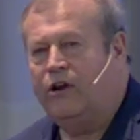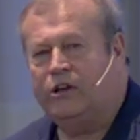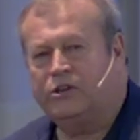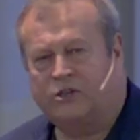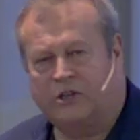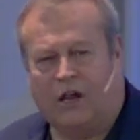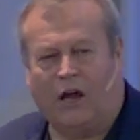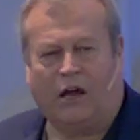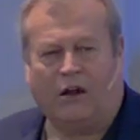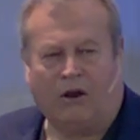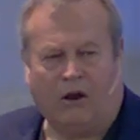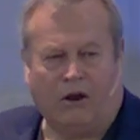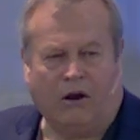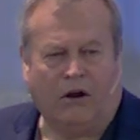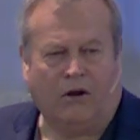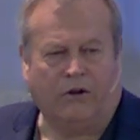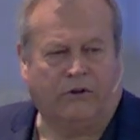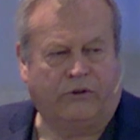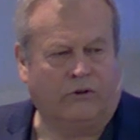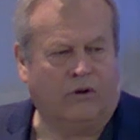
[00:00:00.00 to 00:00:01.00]
is not
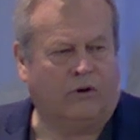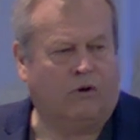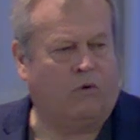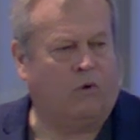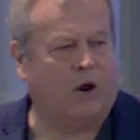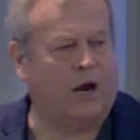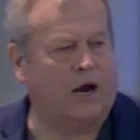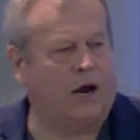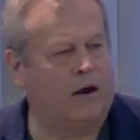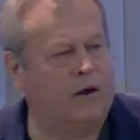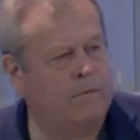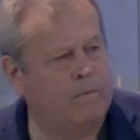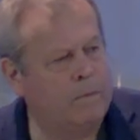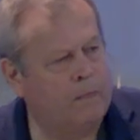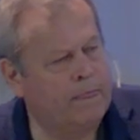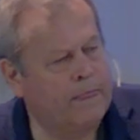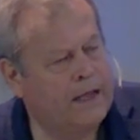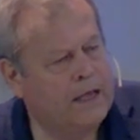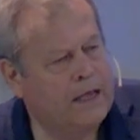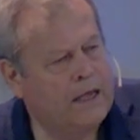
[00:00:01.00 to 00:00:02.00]
hard to acquire.
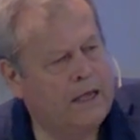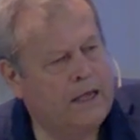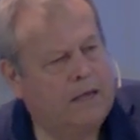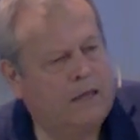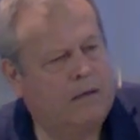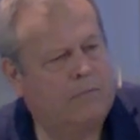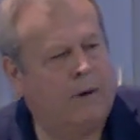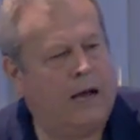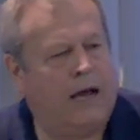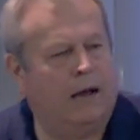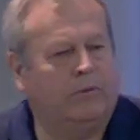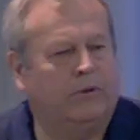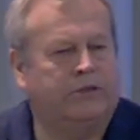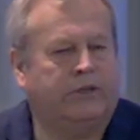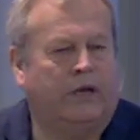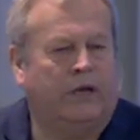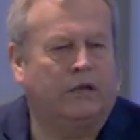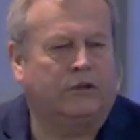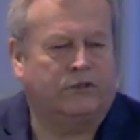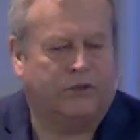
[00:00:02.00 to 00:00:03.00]
The Bible
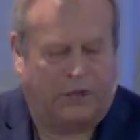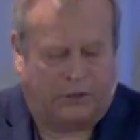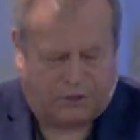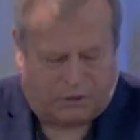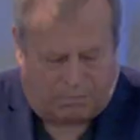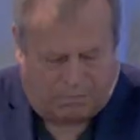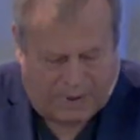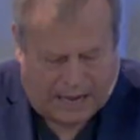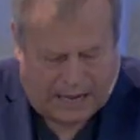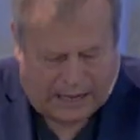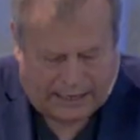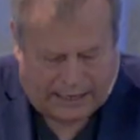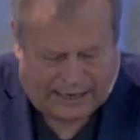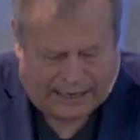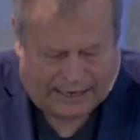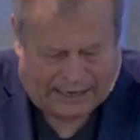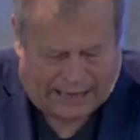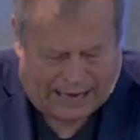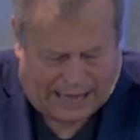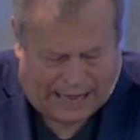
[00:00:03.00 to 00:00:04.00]
tells us about
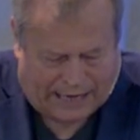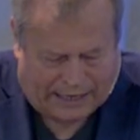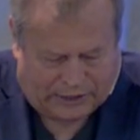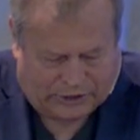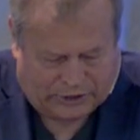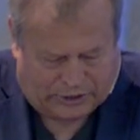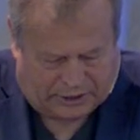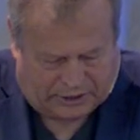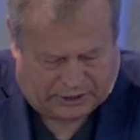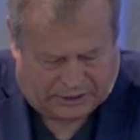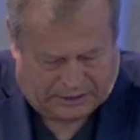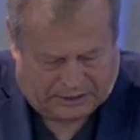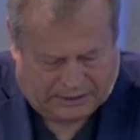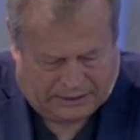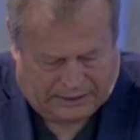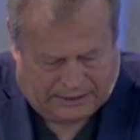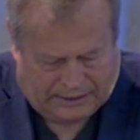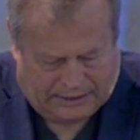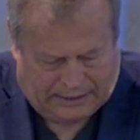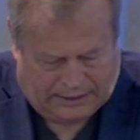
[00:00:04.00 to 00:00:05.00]
Elijah,
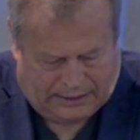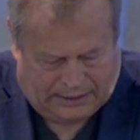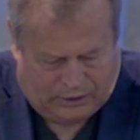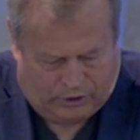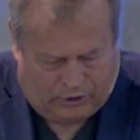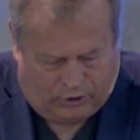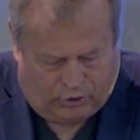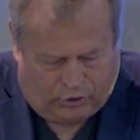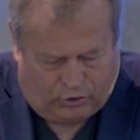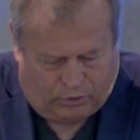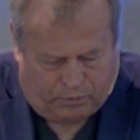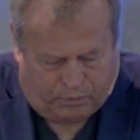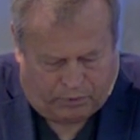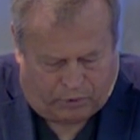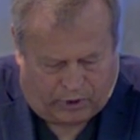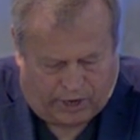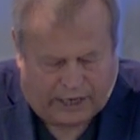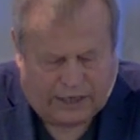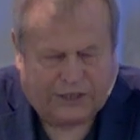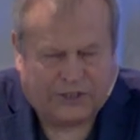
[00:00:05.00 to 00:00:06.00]
who
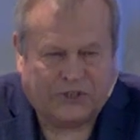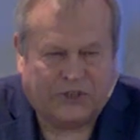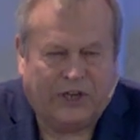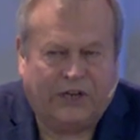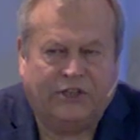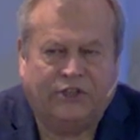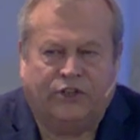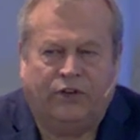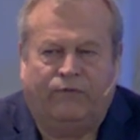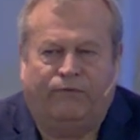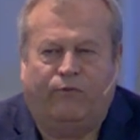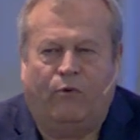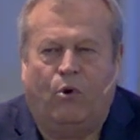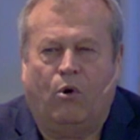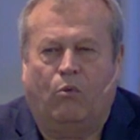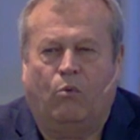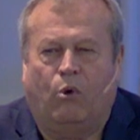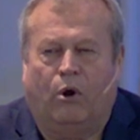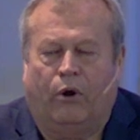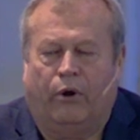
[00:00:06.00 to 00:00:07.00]
prayed
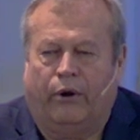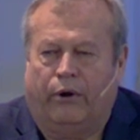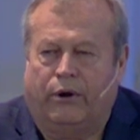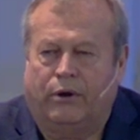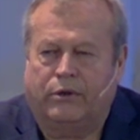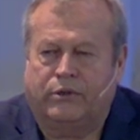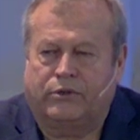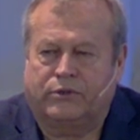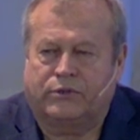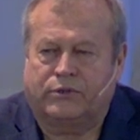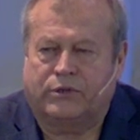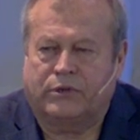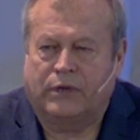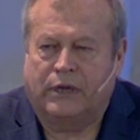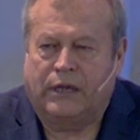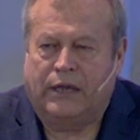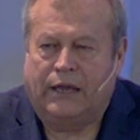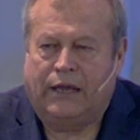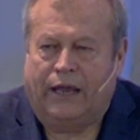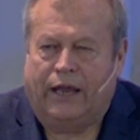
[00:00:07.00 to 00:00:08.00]
64 words
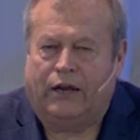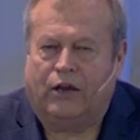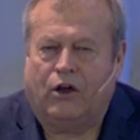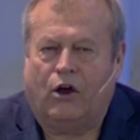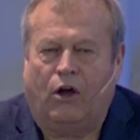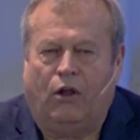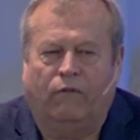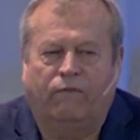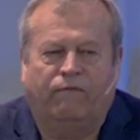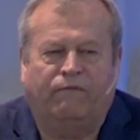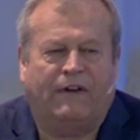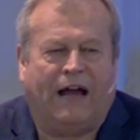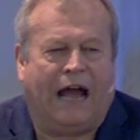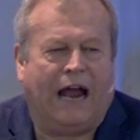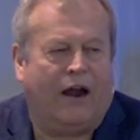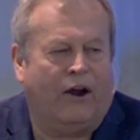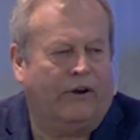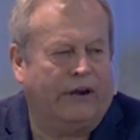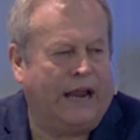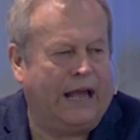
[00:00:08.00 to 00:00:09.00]
and called
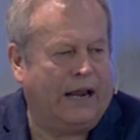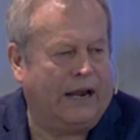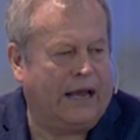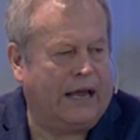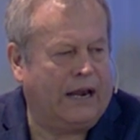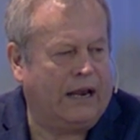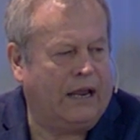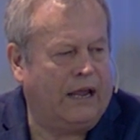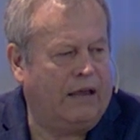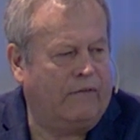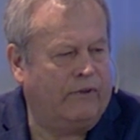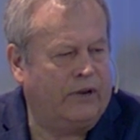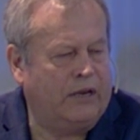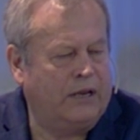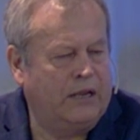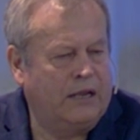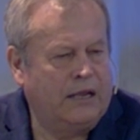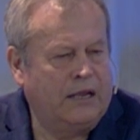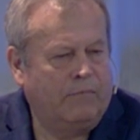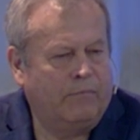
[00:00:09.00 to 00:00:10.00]
fire down out of heaven,
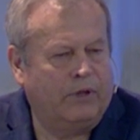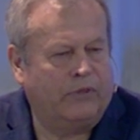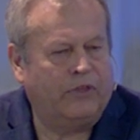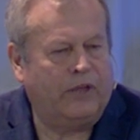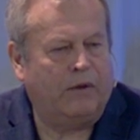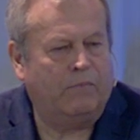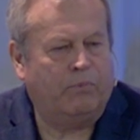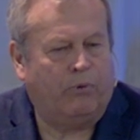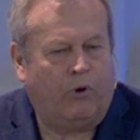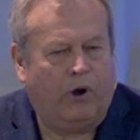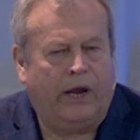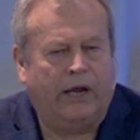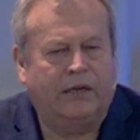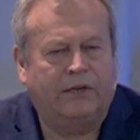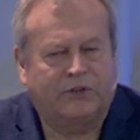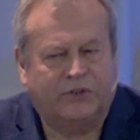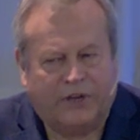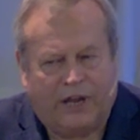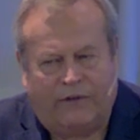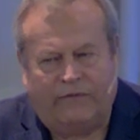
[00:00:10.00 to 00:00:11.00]
but then prayed
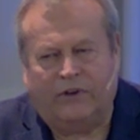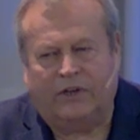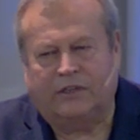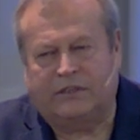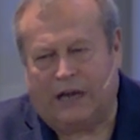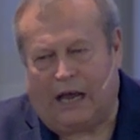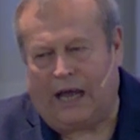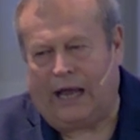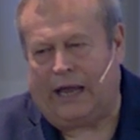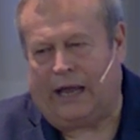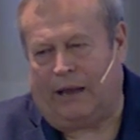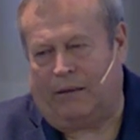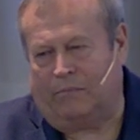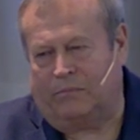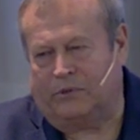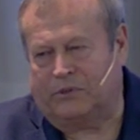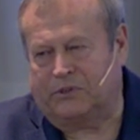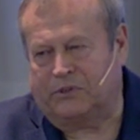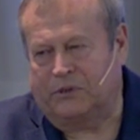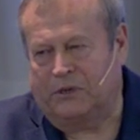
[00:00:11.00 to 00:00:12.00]
7
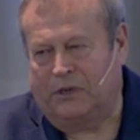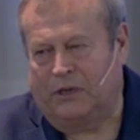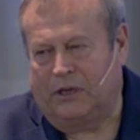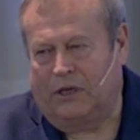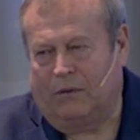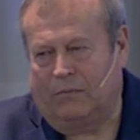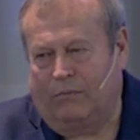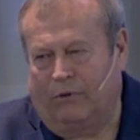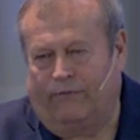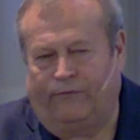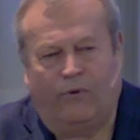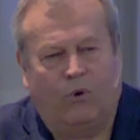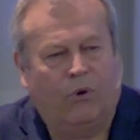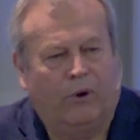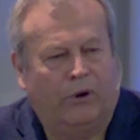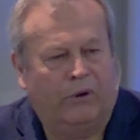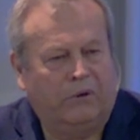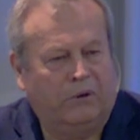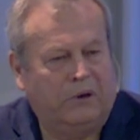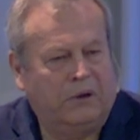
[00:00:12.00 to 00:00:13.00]
times
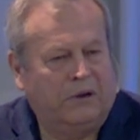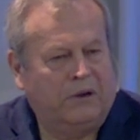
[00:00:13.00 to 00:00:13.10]
before